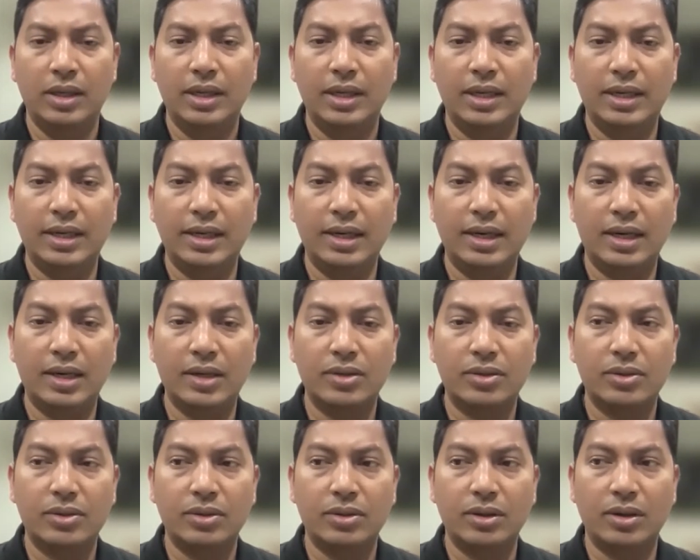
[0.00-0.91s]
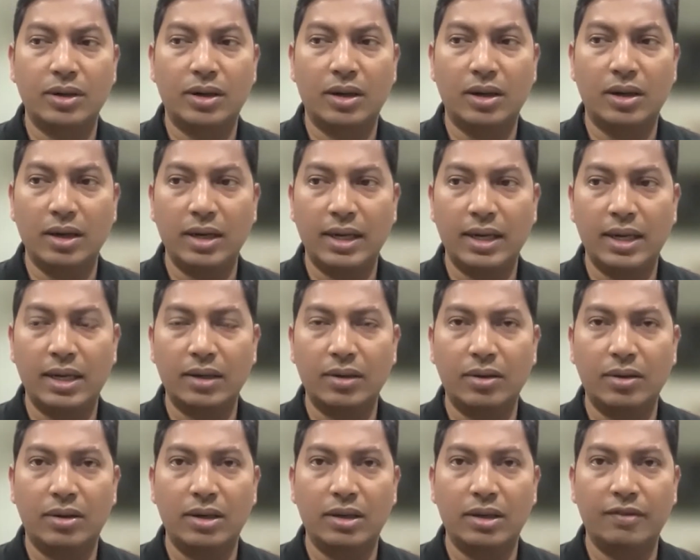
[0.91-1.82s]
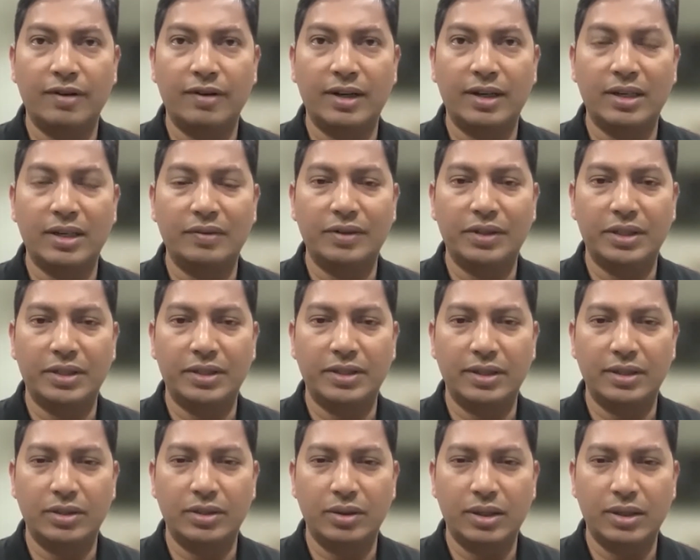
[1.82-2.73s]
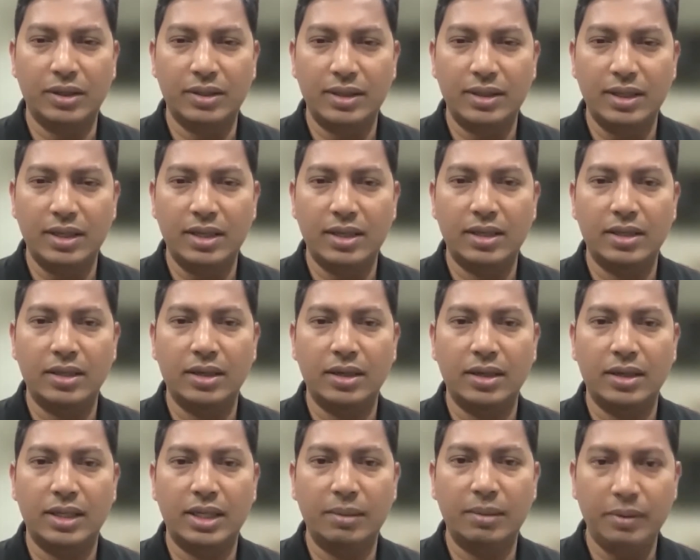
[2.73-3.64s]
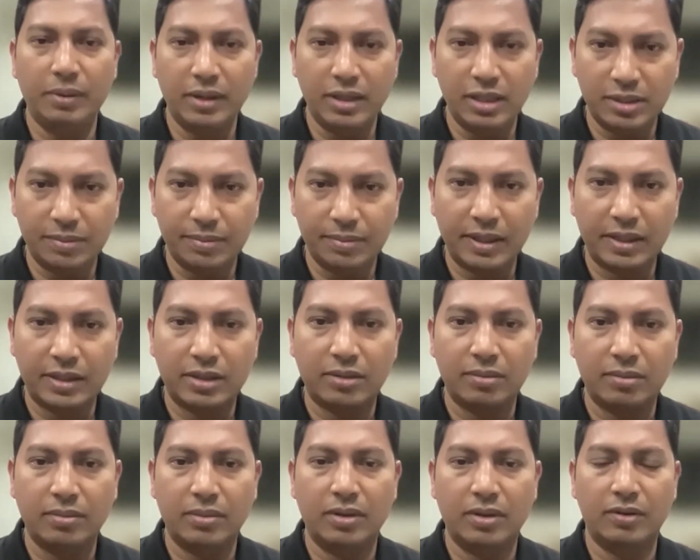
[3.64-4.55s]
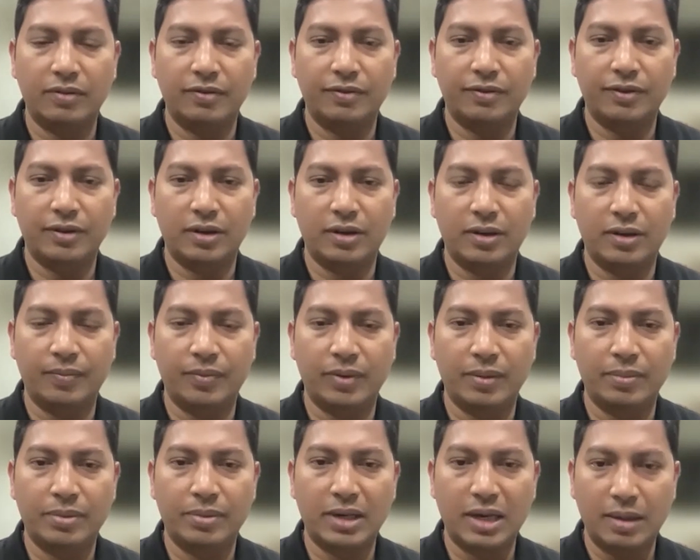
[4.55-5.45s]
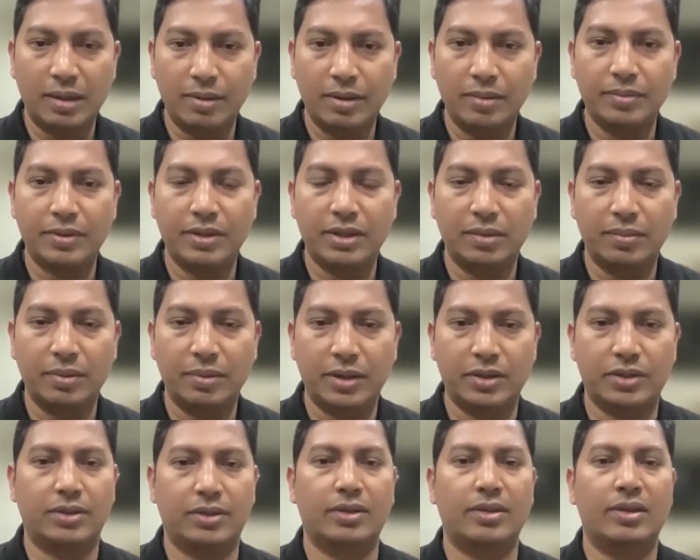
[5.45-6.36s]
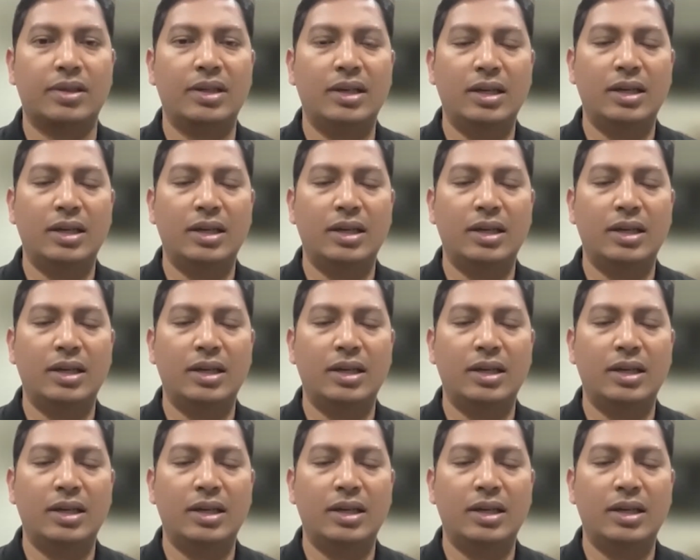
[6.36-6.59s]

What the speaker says: In regards to the non-alcoholic fatty liver disease, you can see a typical spectrum of problems in a patient.